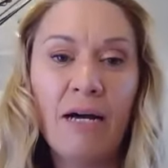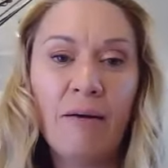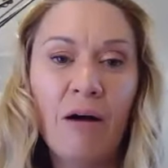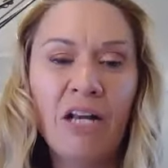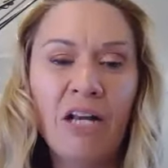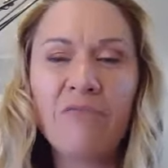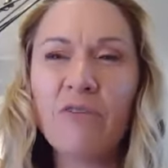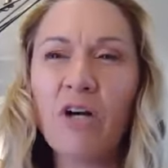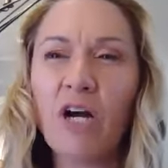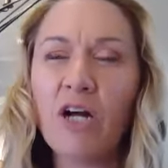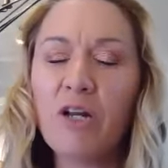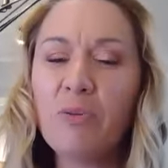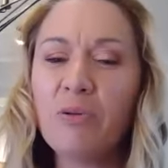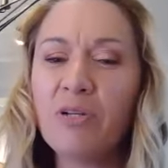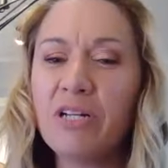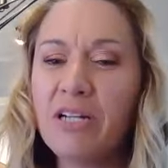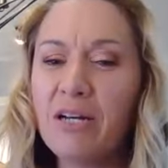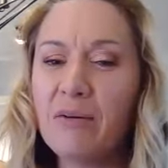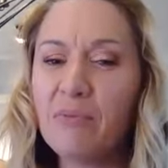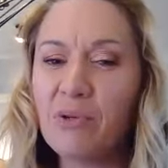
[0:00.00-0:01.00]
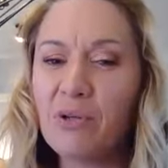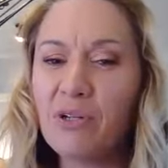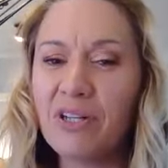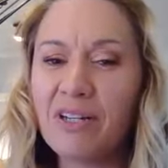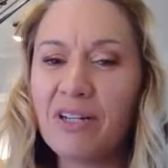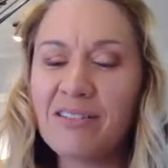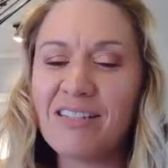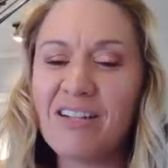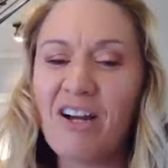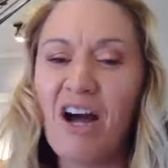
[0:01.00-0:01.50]
don't put a number on it
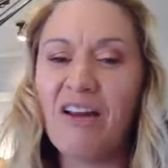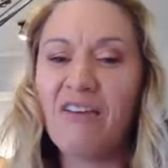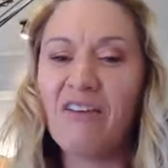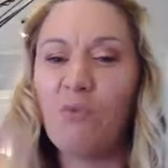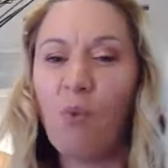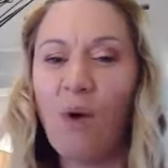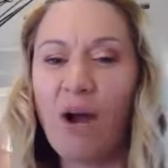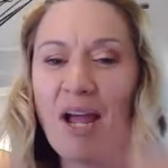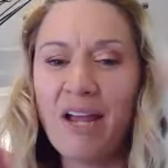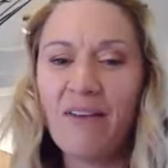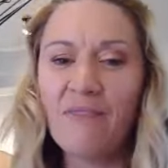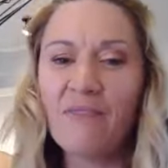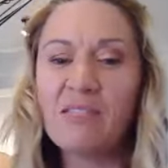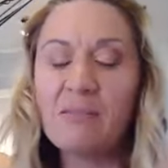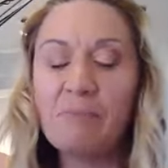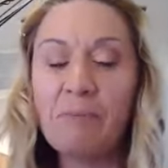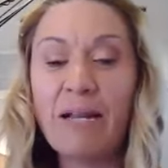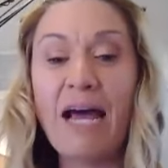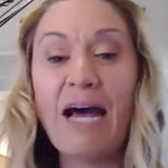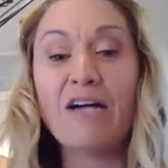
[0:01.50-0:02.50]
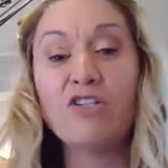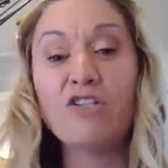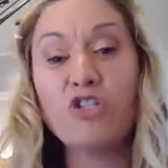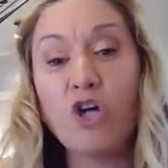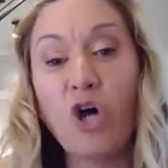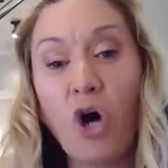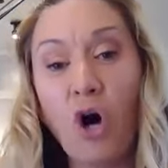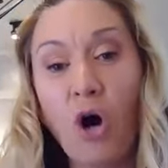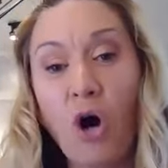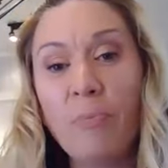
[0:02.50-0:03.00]
because it kind of waves, but our
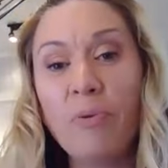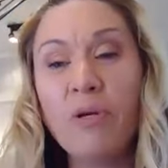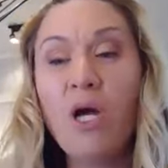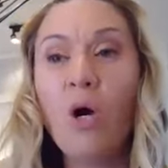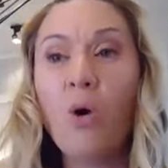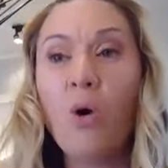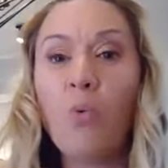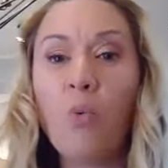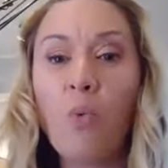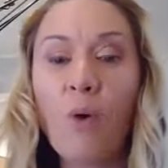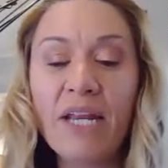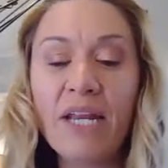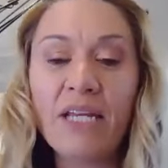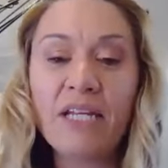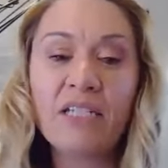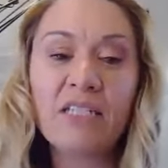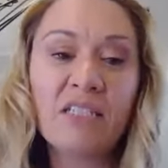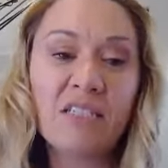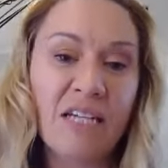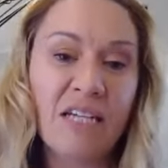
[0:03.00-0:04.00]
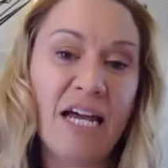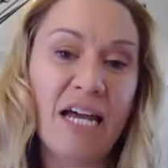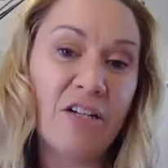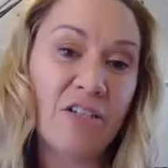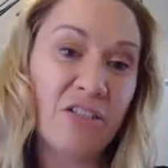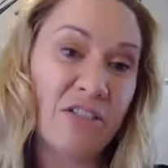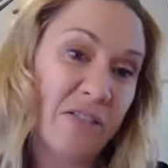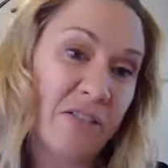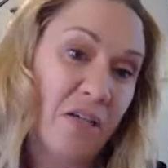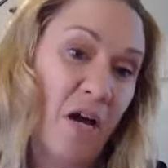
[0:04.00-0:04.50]
top wedding gown
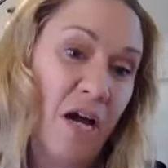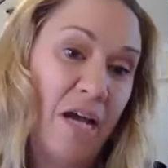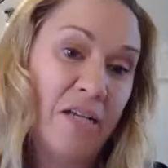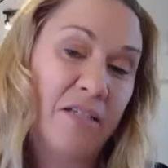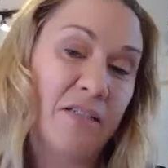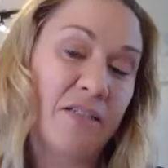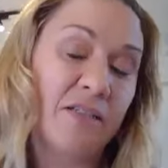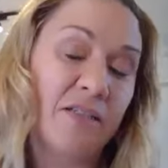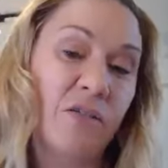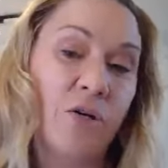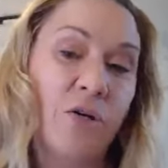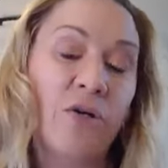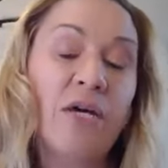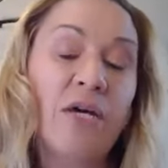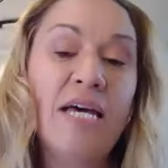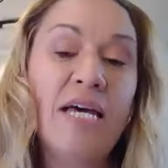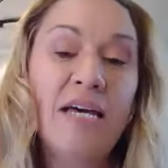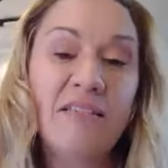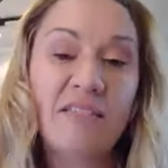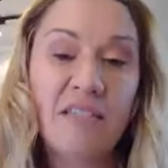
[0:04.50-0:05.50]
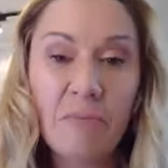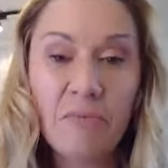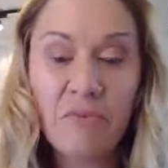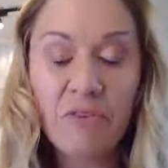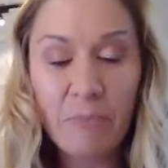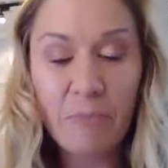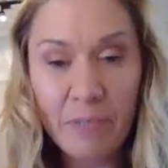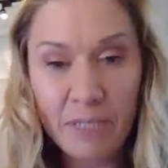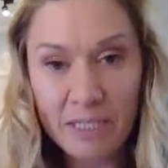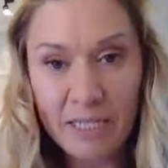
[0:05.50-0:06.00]
designers. So some of
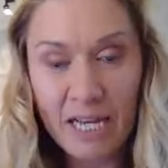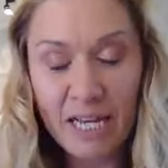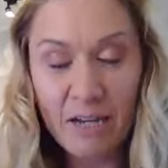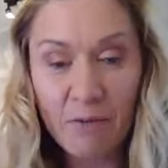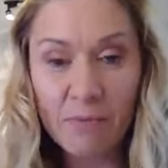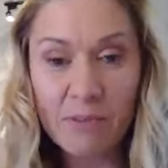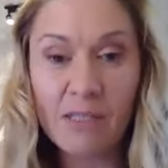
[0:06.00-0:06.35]
the big names